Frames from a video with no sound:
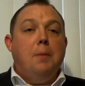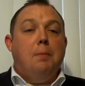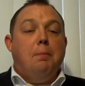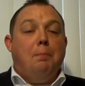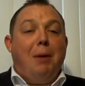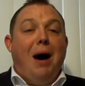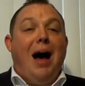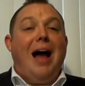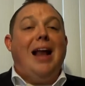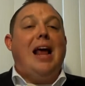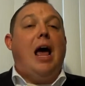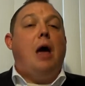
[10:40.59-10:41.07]

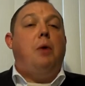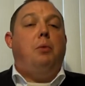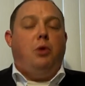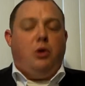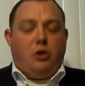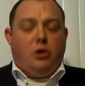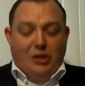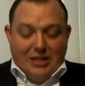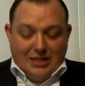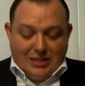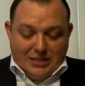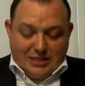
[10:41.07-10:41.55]
but I
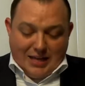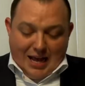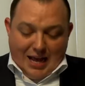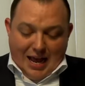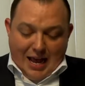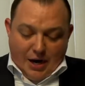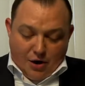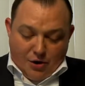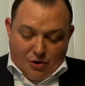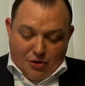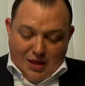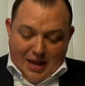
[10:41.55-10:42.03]
will
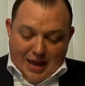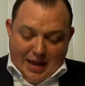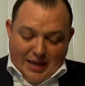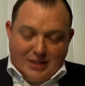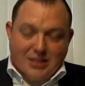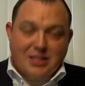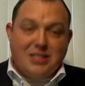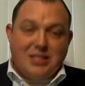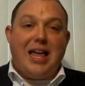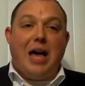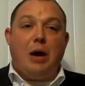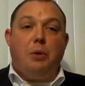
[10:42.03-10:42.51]
desire
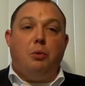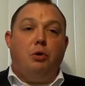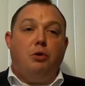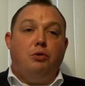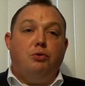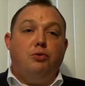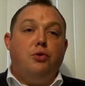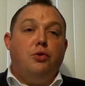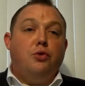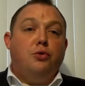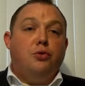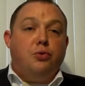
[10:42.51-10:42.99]
things that will
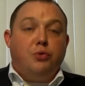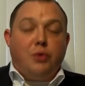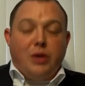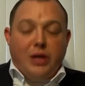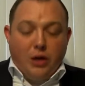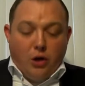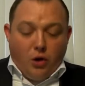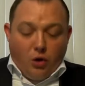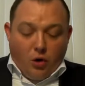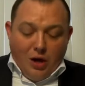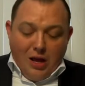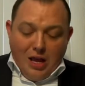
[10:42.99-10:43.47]

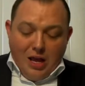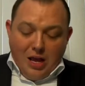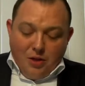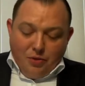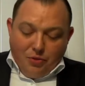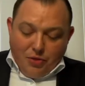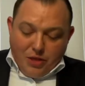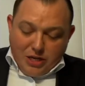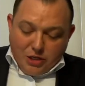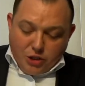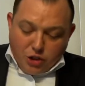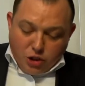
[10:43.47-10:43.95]
fulfill
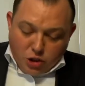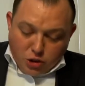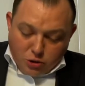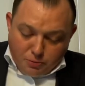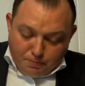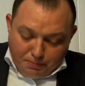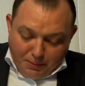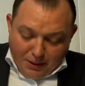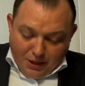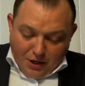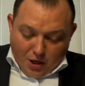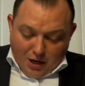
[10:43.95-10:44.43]
the
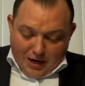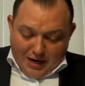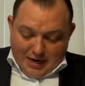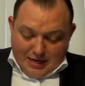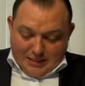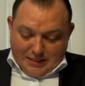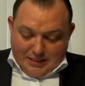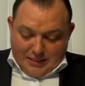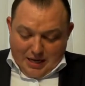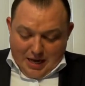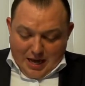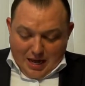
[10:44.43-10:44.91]

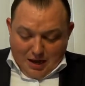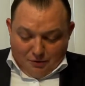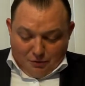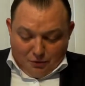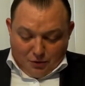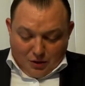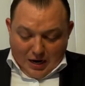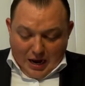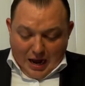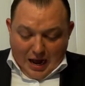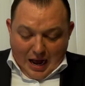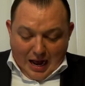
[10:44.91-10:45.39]
Spirit
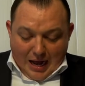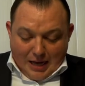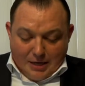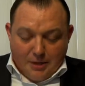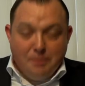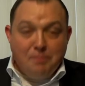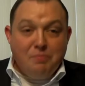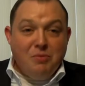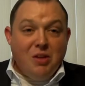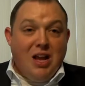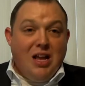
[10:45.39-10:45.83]
of God.